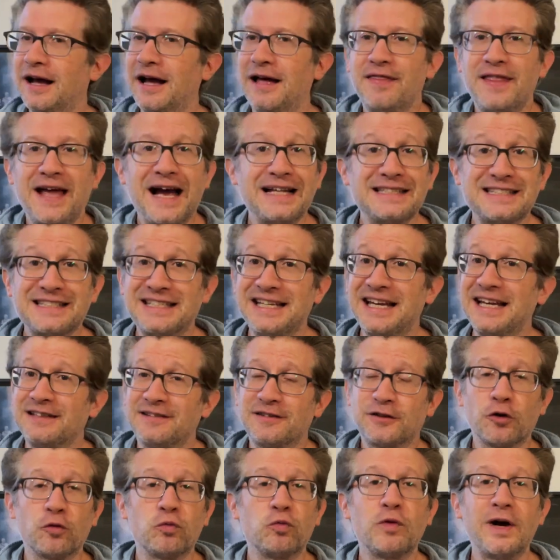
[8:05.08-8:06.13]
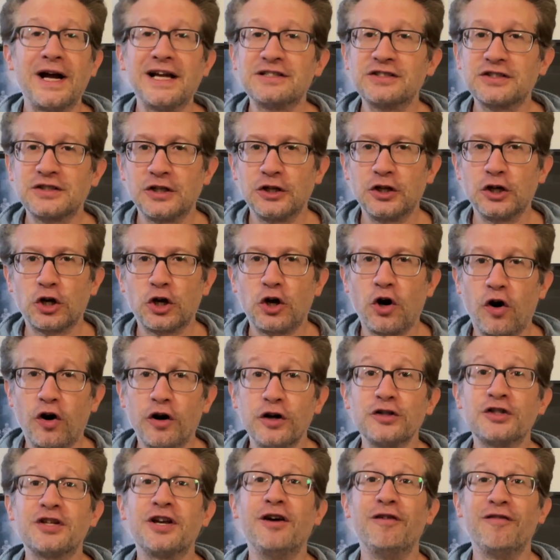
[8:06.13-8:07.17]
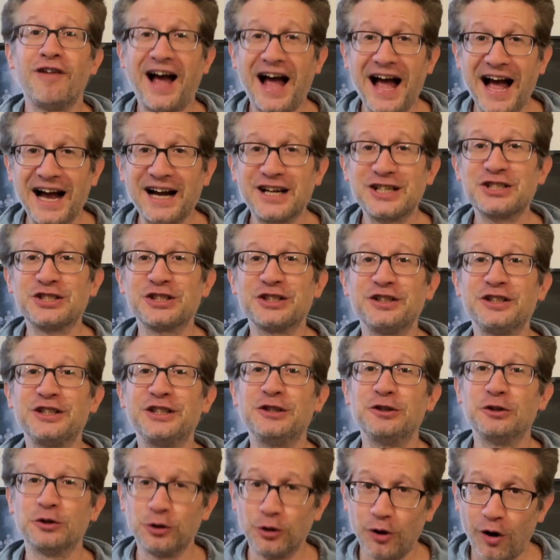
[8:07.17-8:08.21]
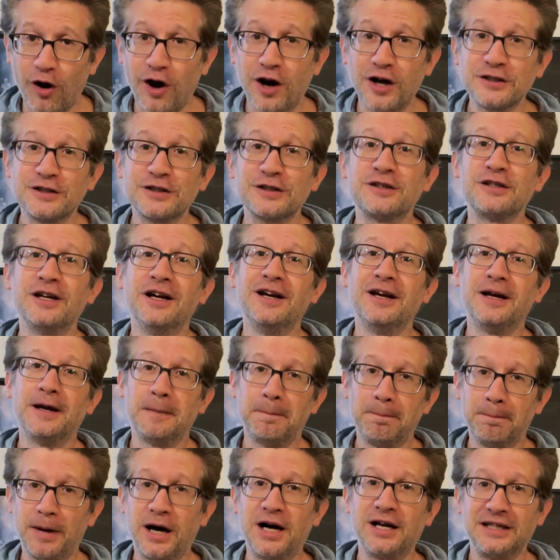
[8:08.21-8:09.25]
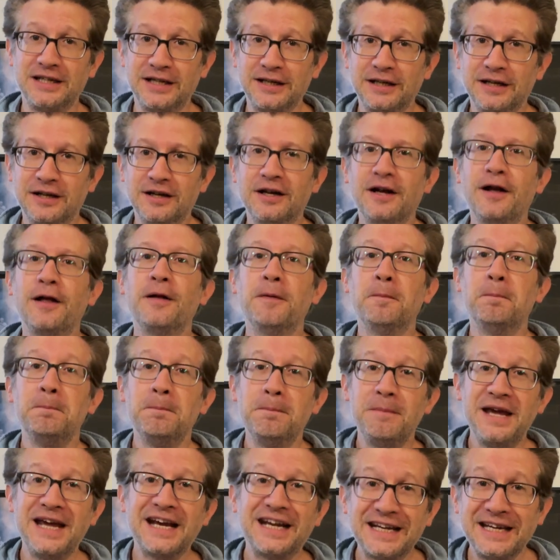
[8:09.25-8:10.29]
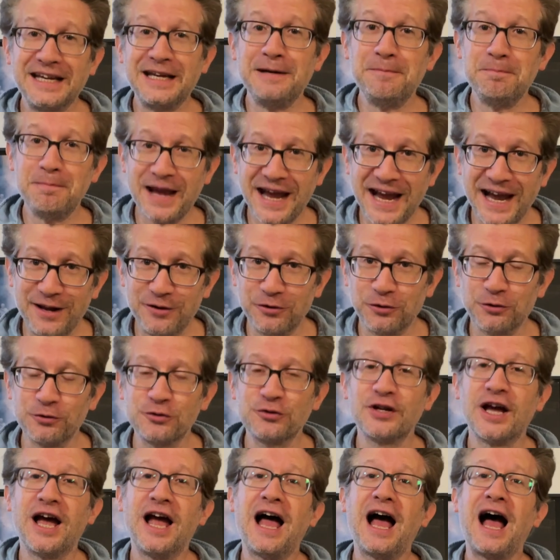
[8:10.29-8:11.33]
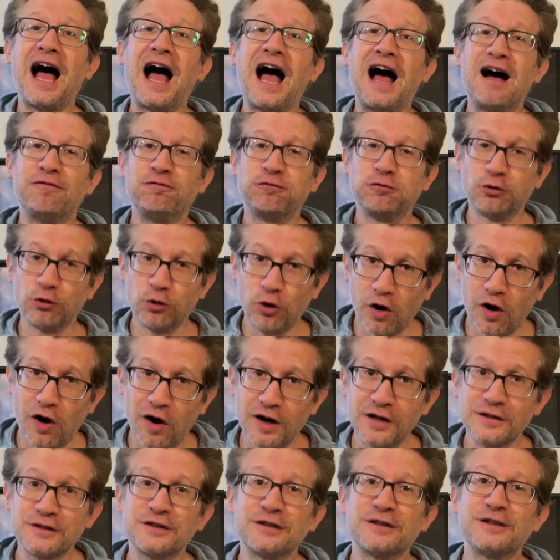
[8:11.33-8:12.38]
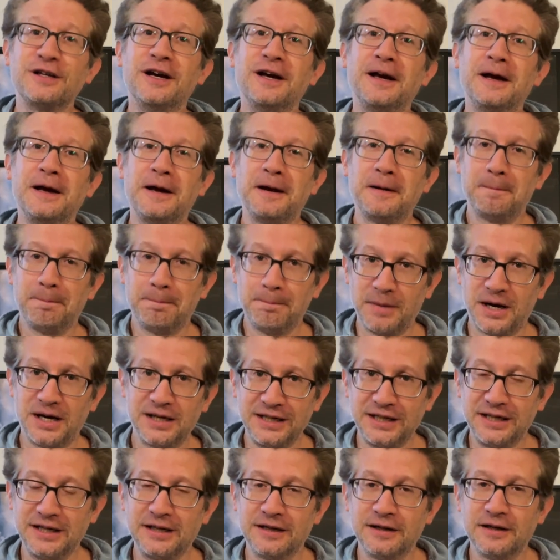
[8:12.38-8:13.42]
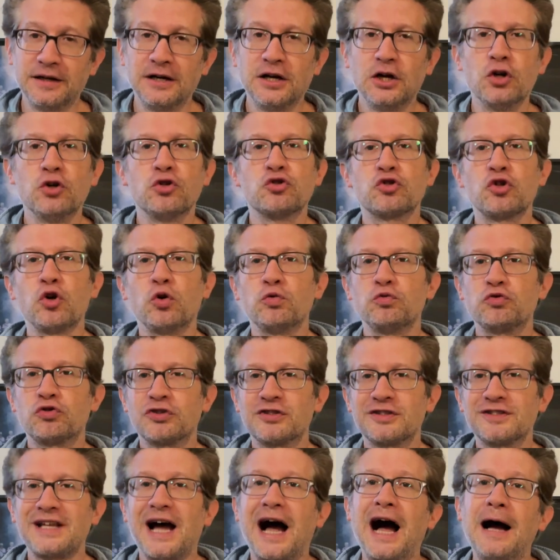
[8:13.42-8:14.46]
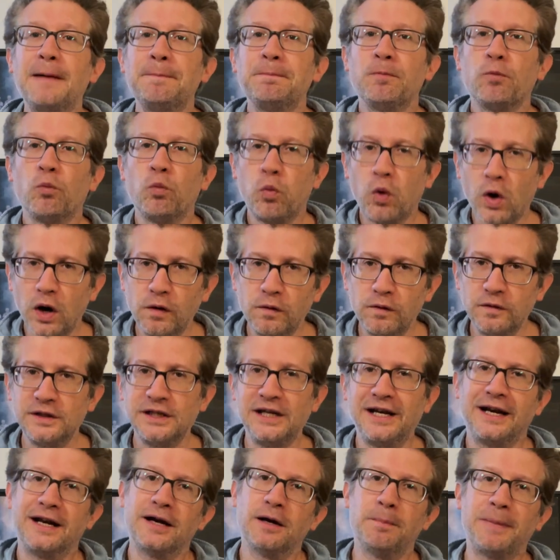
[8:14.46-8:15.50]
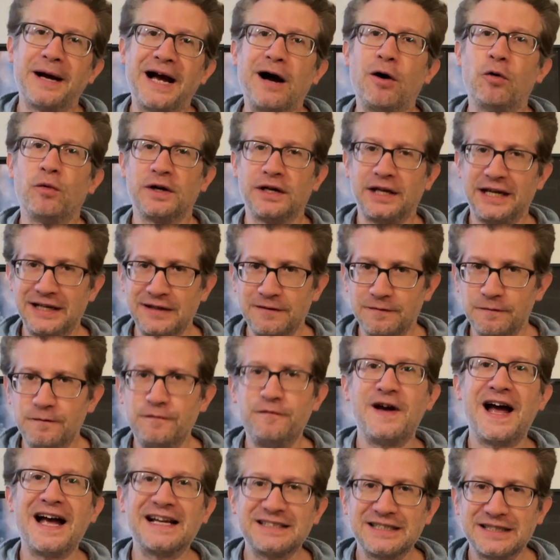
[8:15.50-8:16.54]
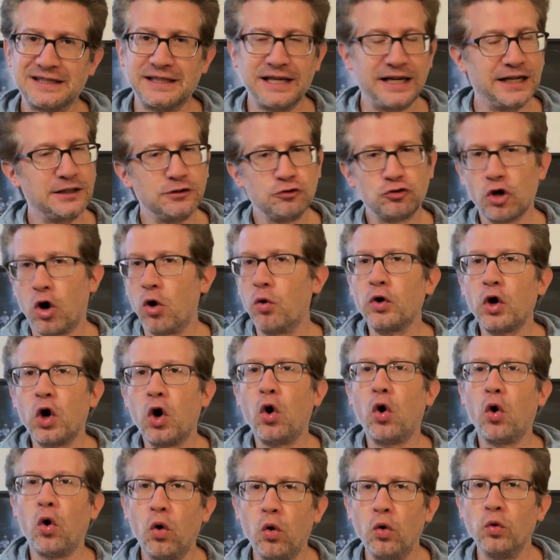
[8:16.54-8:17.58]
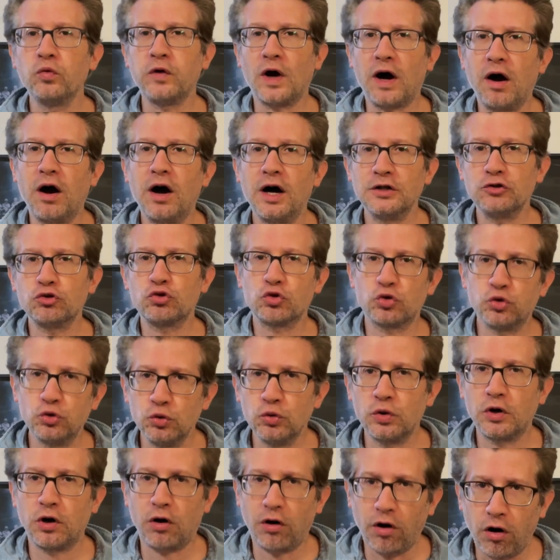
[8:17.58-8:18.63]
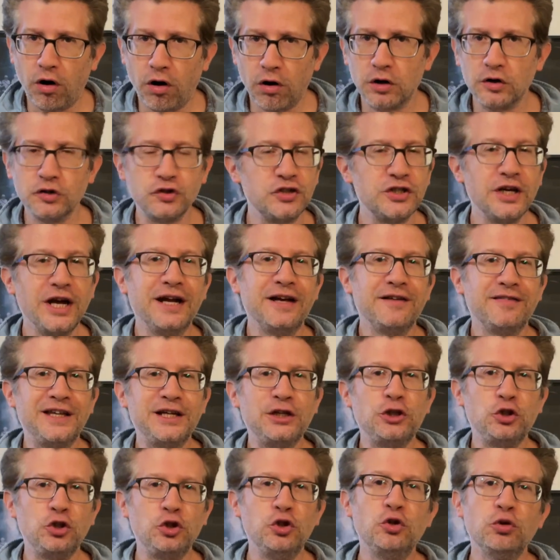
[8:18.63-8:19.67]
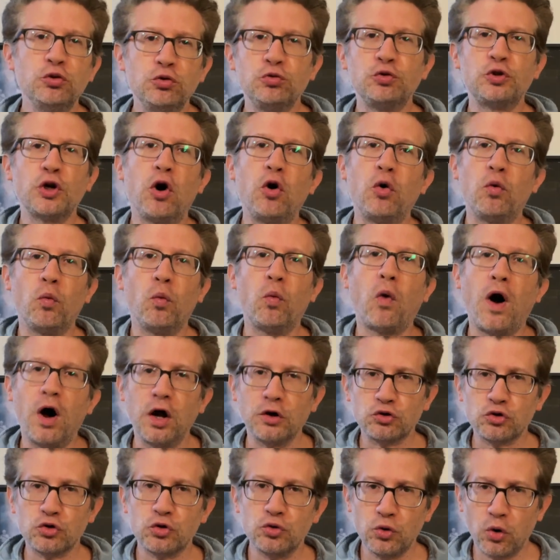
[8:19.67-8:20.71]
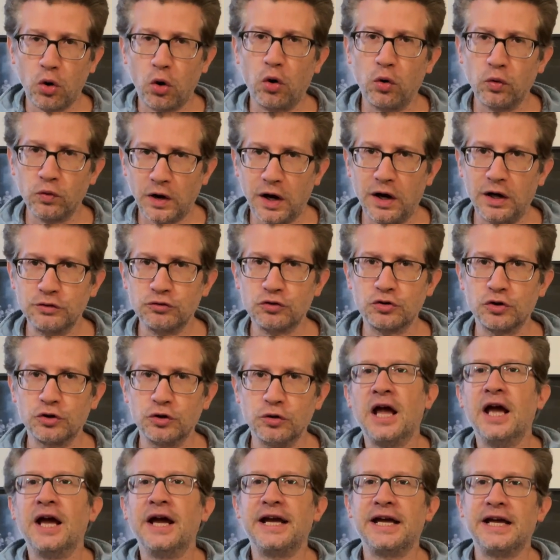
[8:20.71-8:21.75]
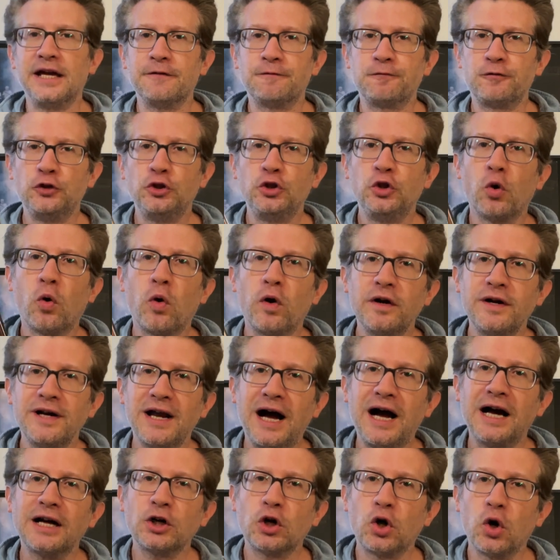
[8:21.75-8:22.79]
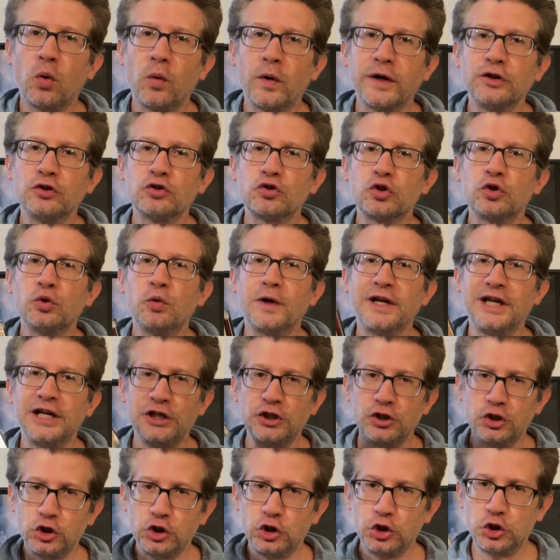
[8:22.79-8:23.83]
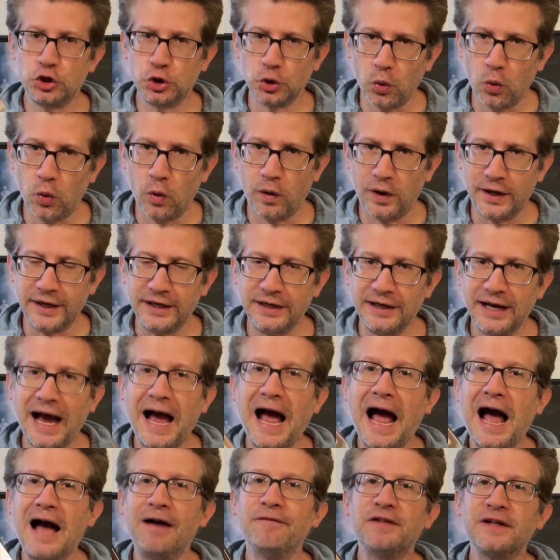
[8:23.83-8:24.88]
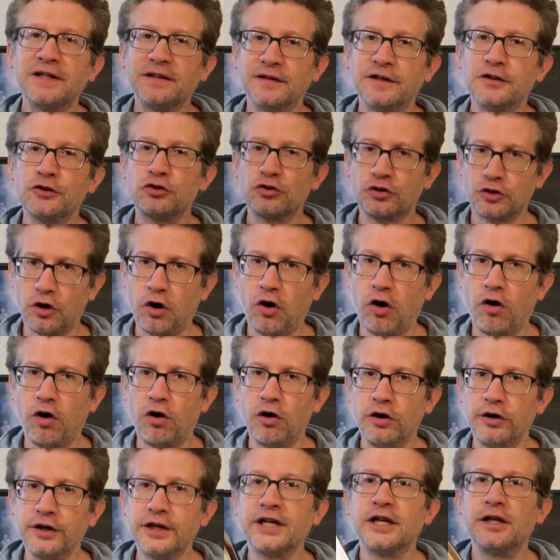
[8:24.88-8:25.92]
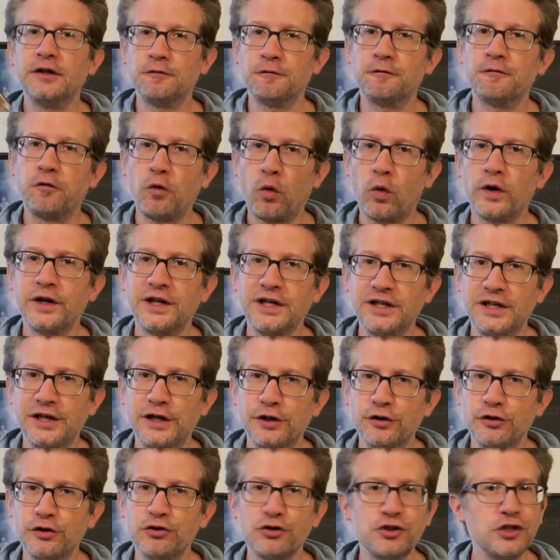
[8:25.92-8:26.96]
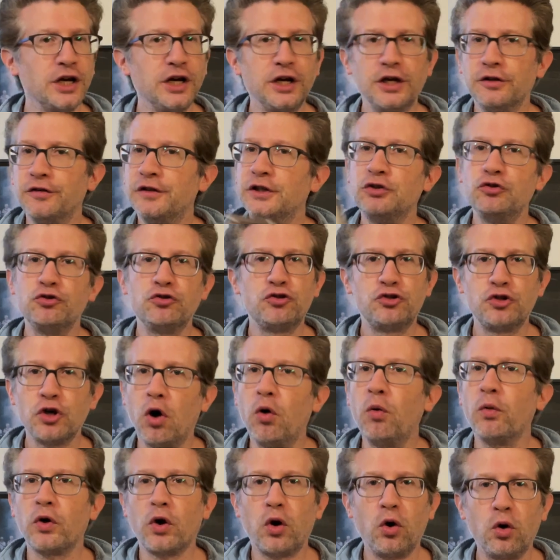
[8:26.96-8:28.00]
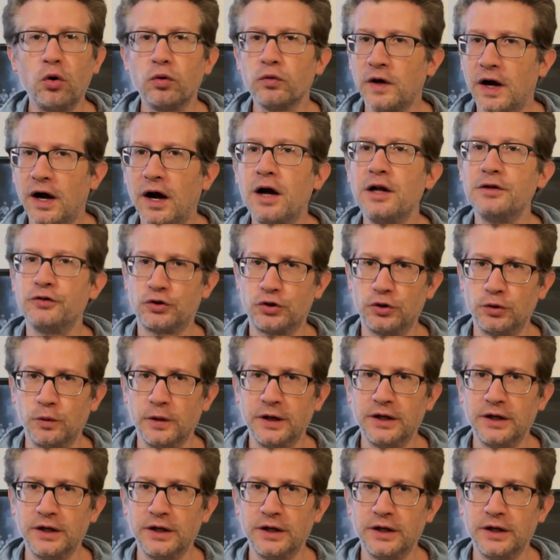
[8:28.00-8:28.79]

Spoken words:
that's it. The rest of the cards have actually lost money. Mickey Mantles have lost money. So stop worrying about investing. Don't hold on to cards that you don't want to hold on to. If you're not going to enjoy having this card in 40 years, then don't hold on to it.